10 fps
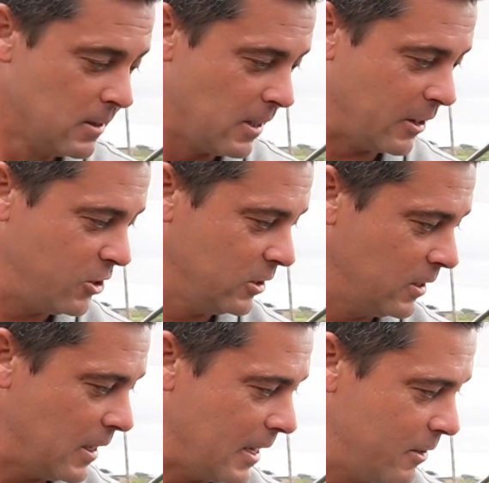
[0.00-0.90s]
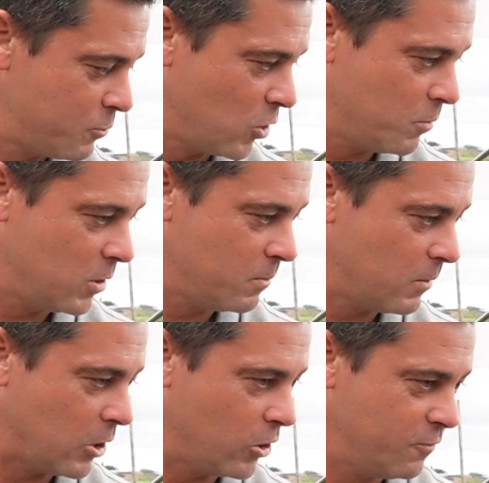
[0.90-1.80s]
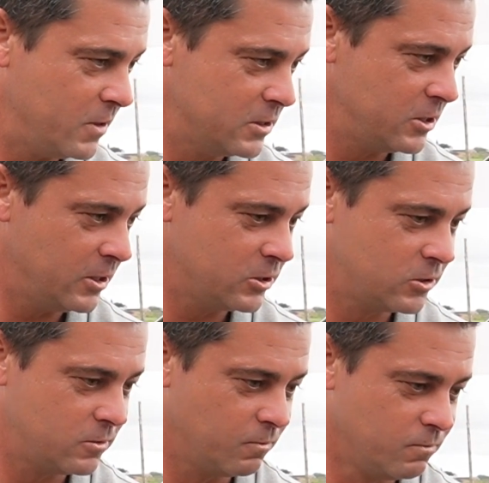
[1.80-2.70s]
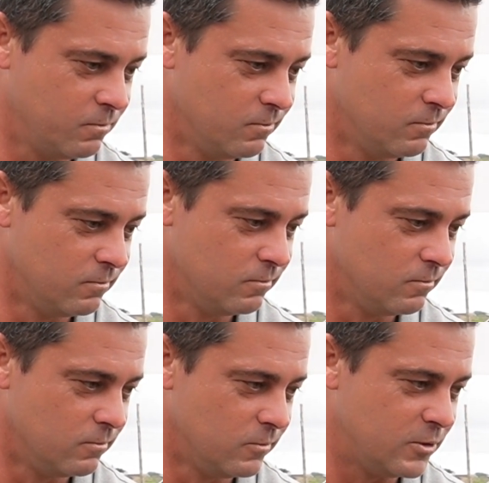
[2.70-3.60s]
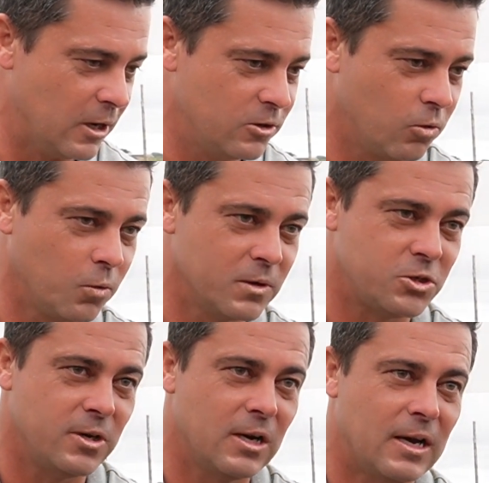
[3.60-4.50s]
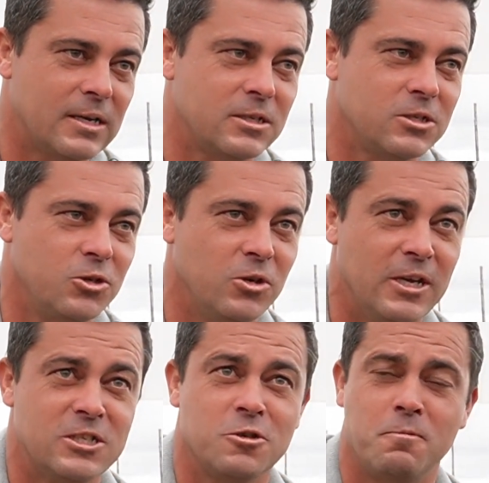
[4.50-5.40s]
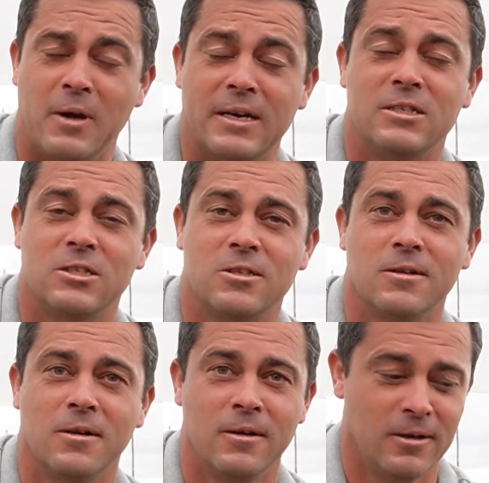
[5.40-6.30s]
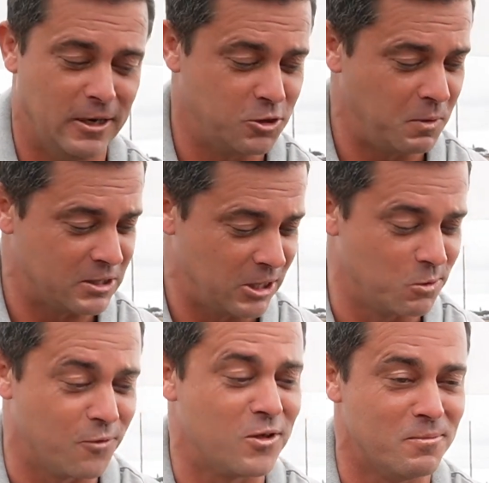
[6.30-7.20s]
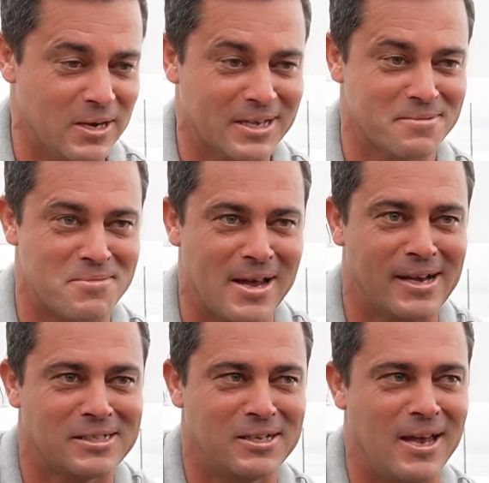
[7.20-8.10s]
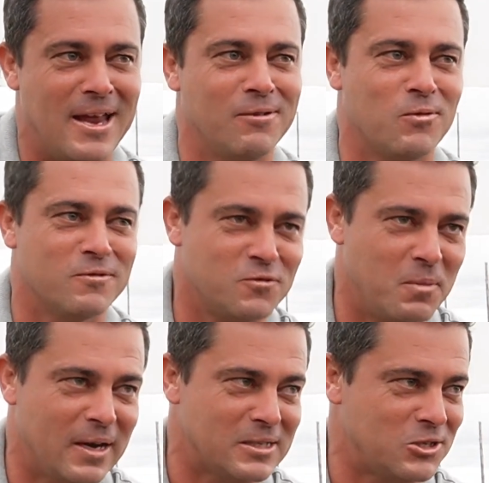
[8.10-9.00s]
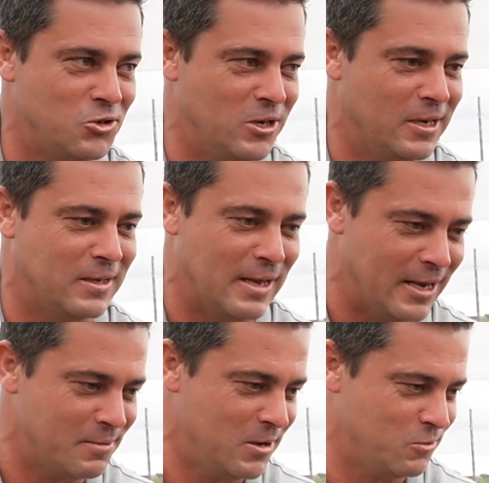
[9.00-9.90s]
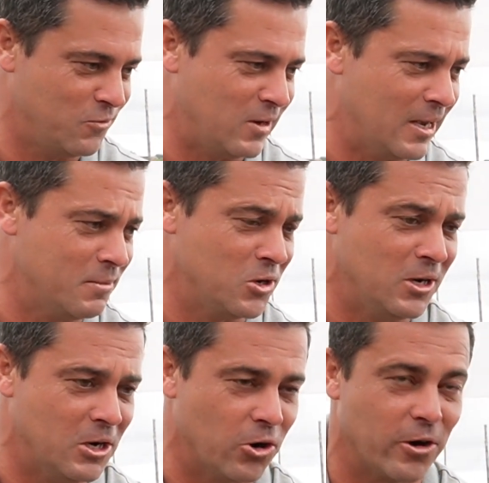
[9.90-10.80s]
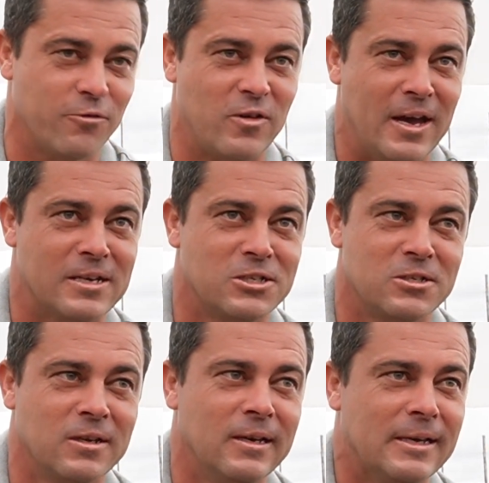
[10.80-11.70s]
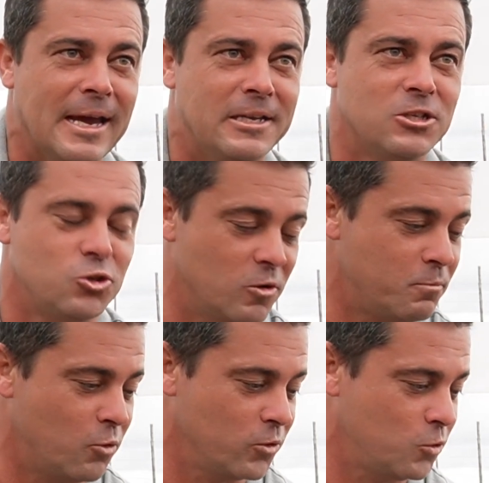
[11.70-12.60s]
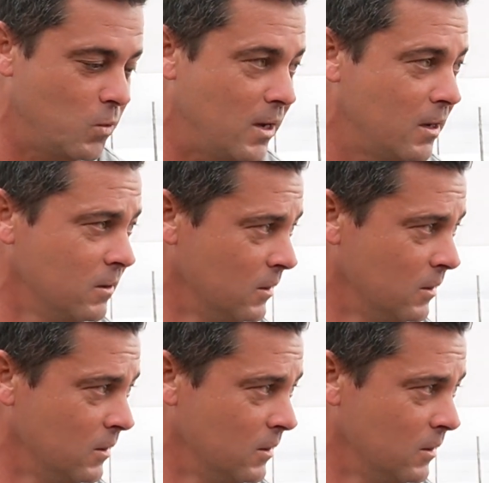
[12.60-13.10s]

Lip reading: I think the other problem a lot of nurseries don't always realize is you need space, especially with the bigger bags, and with space you need labor, and with labor you need a lot of hands, getting to a point where